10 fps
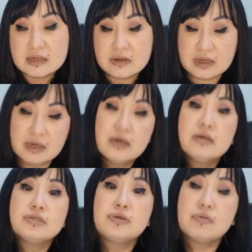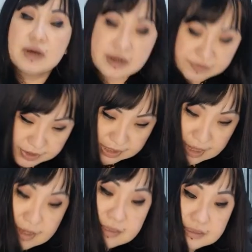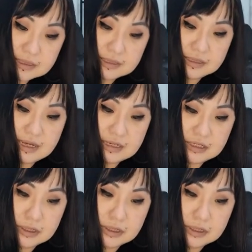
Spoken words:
Okay, so what I realized is that,